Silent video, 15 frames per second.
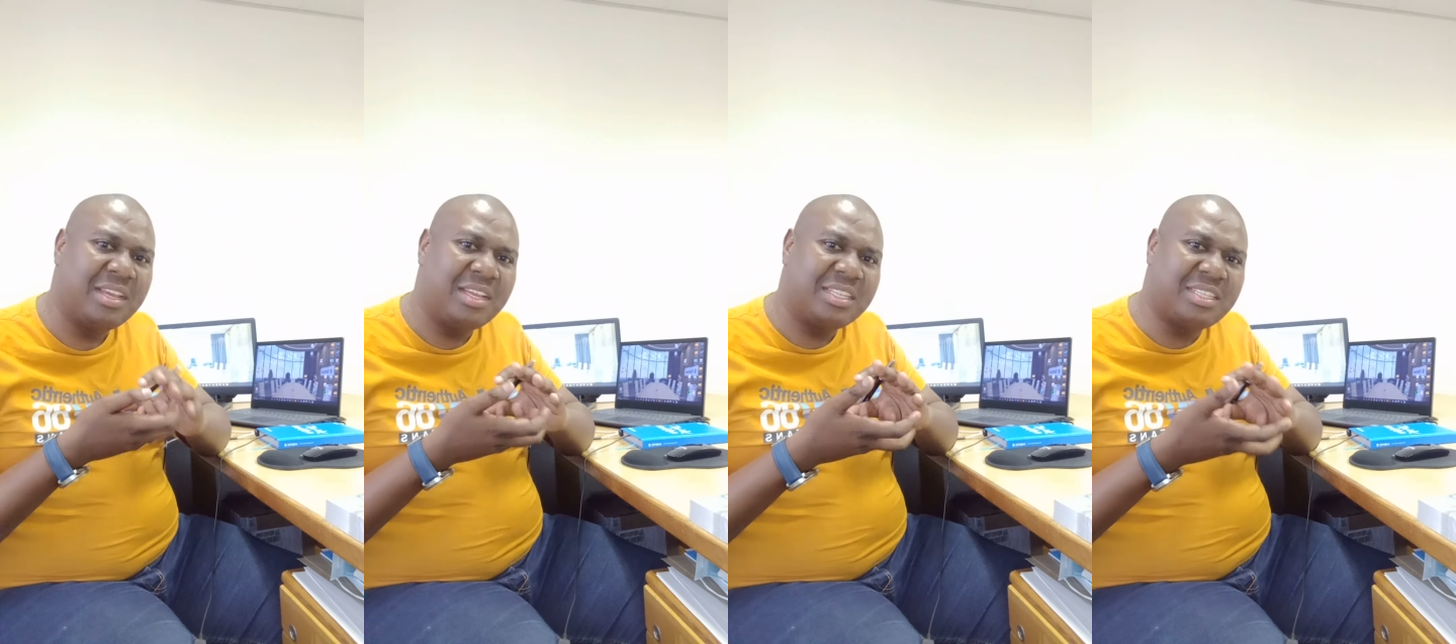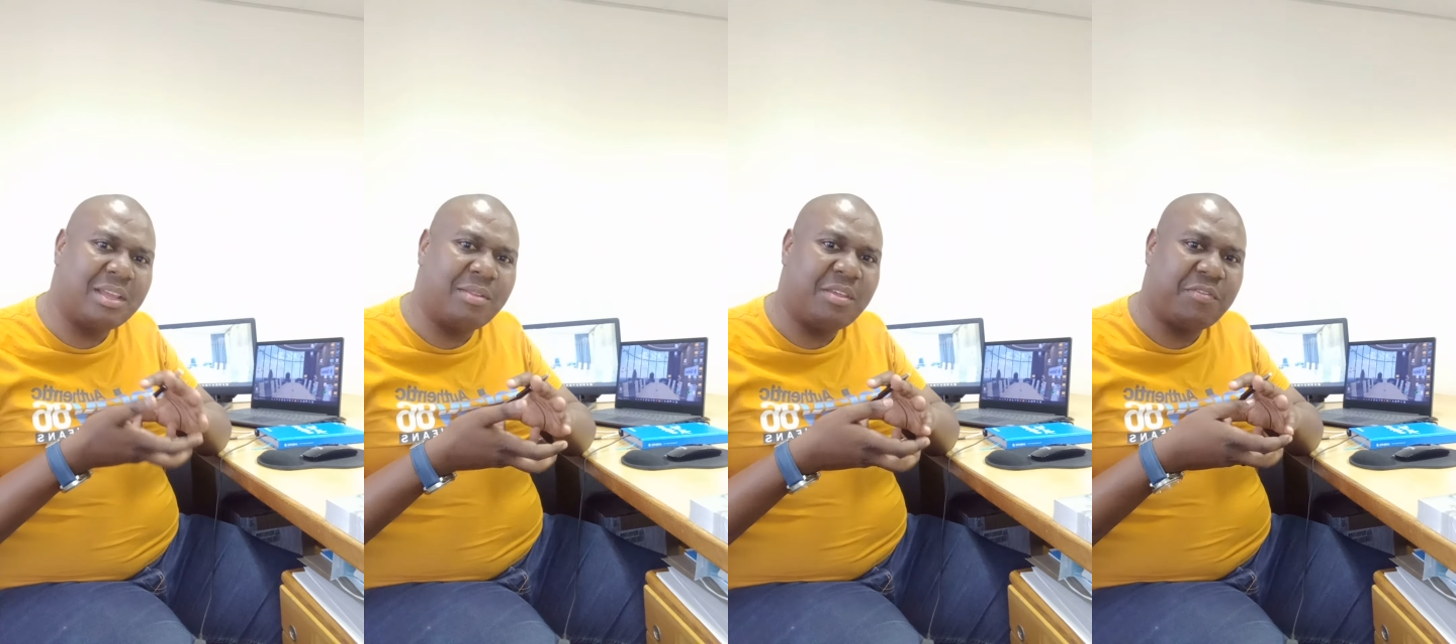
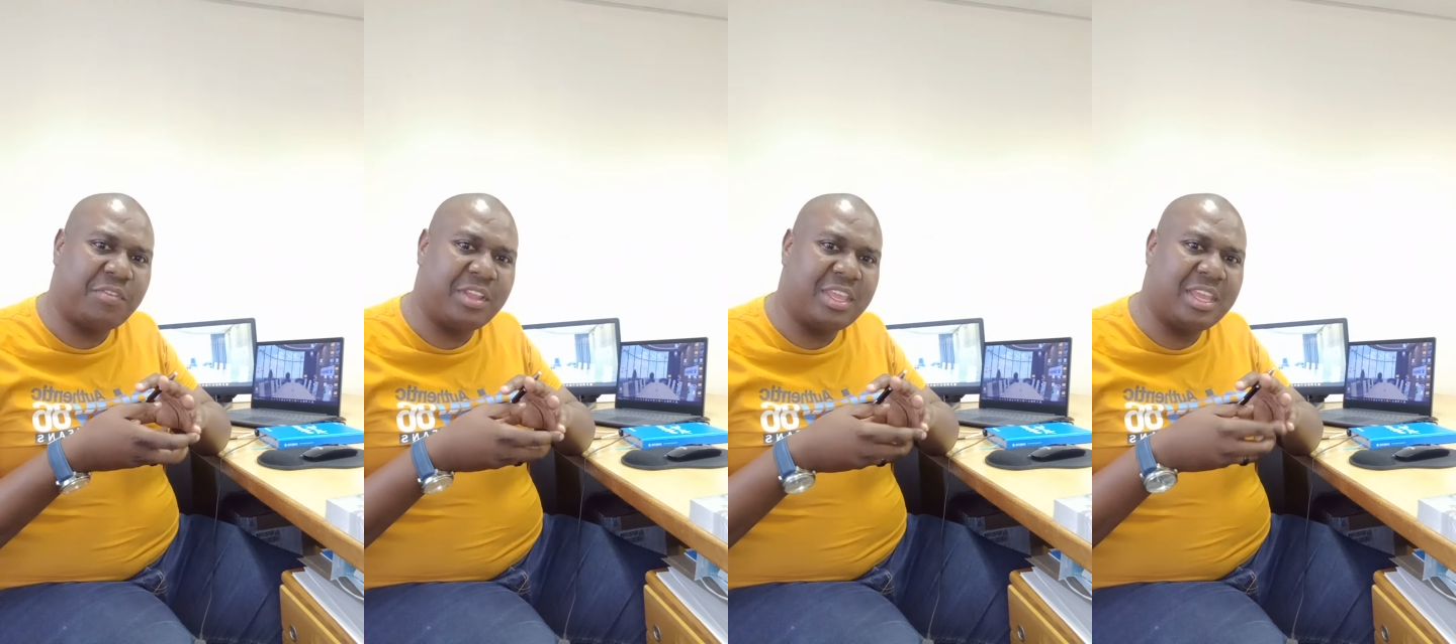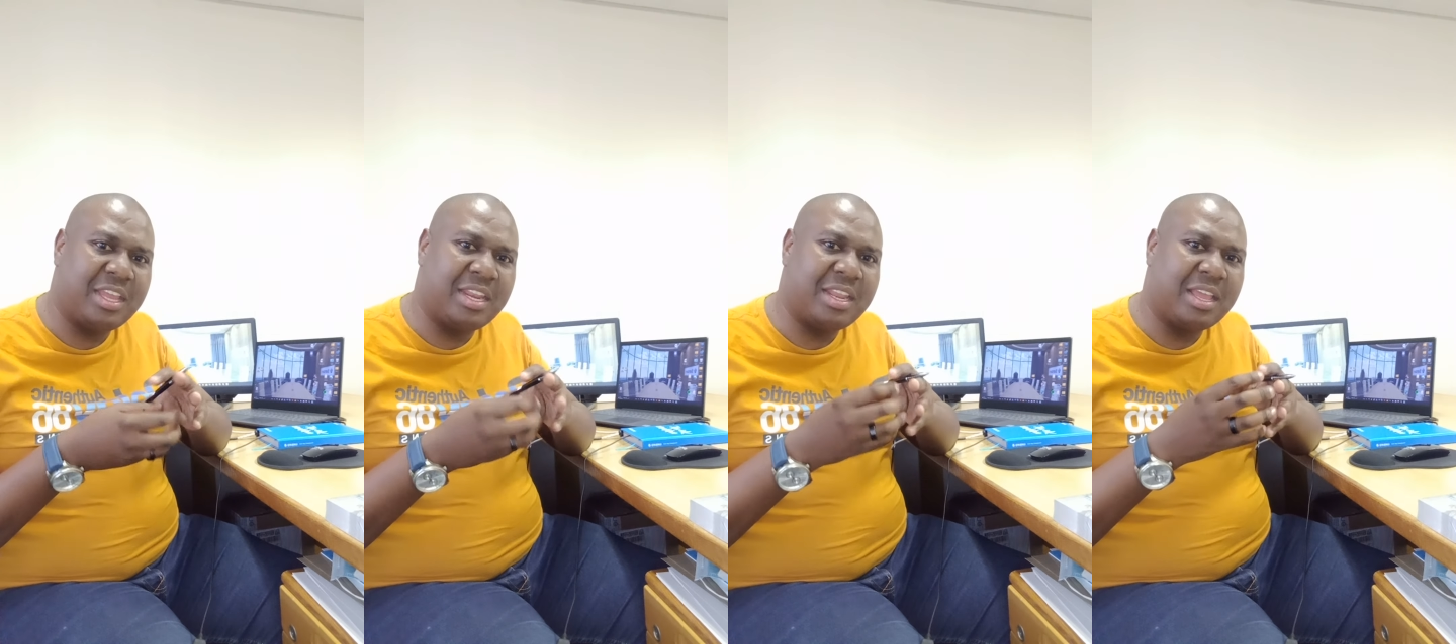South
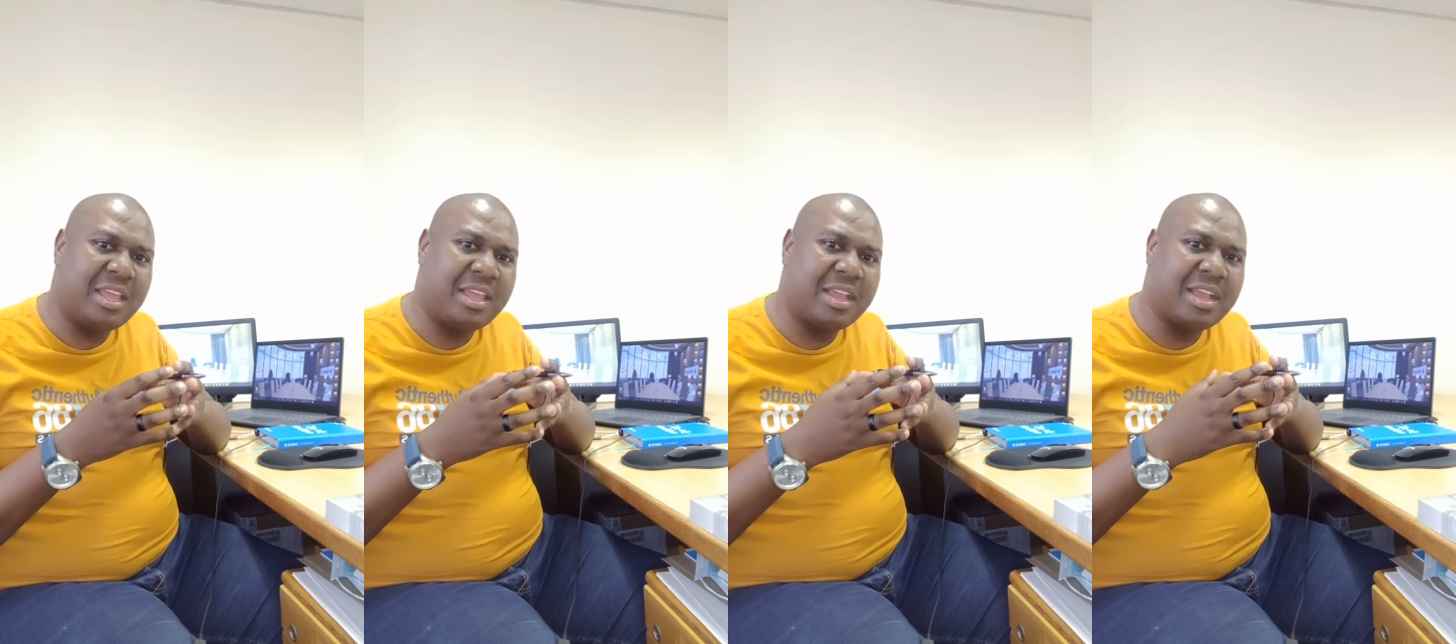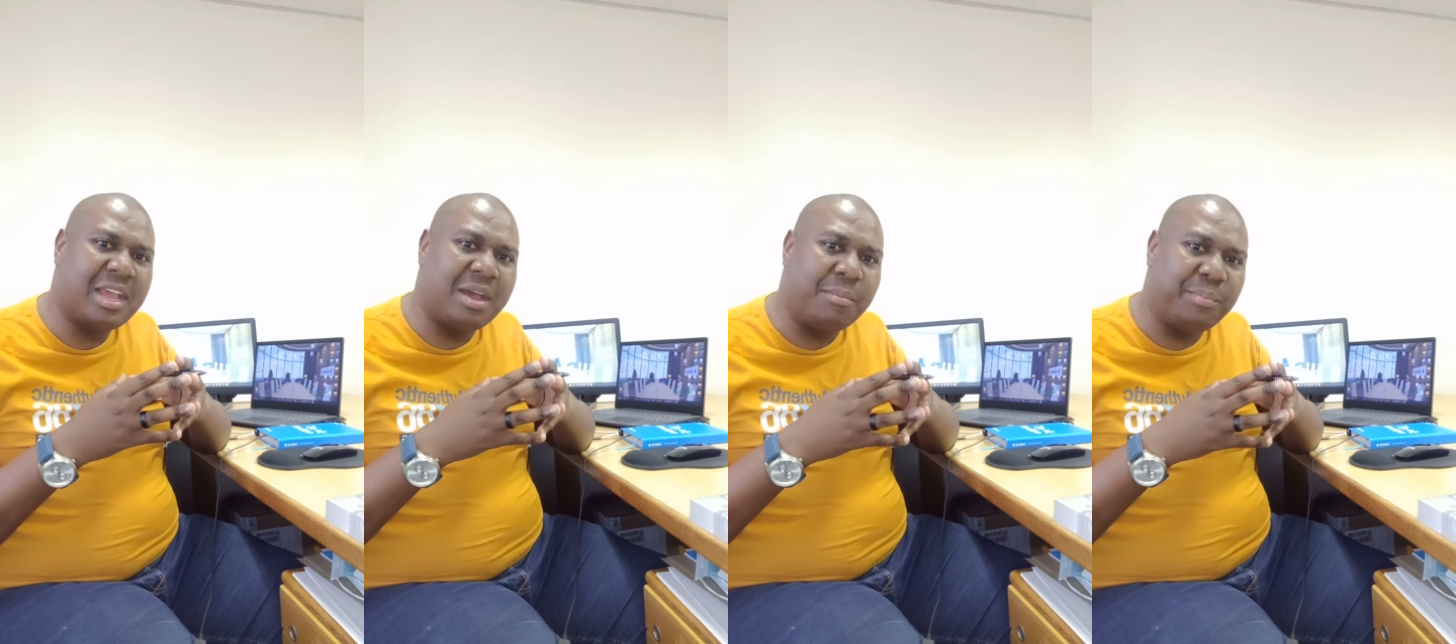African
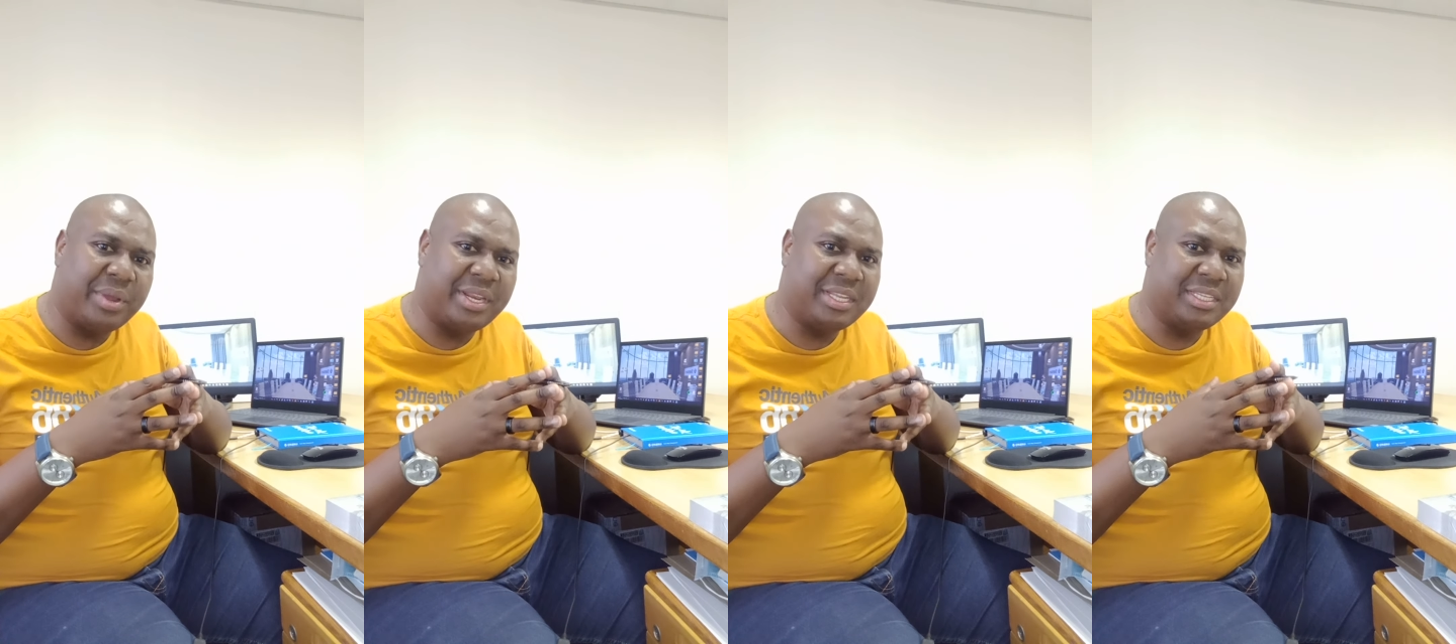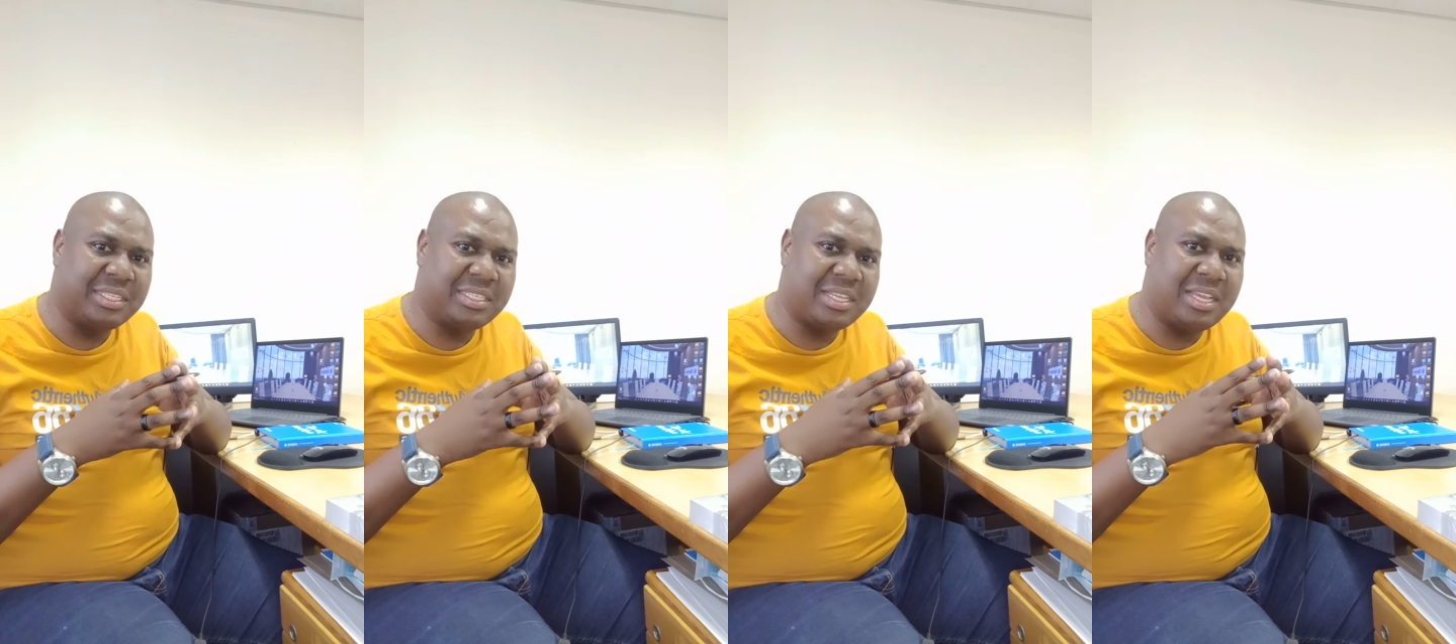
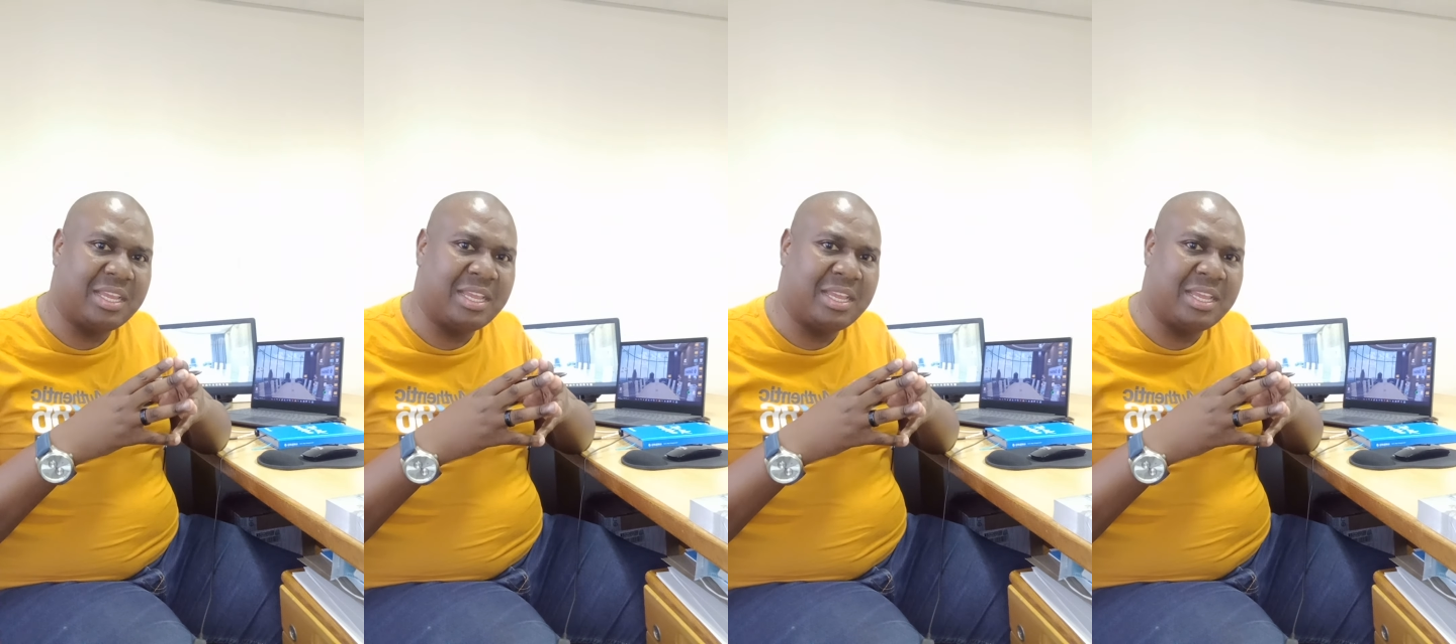companies,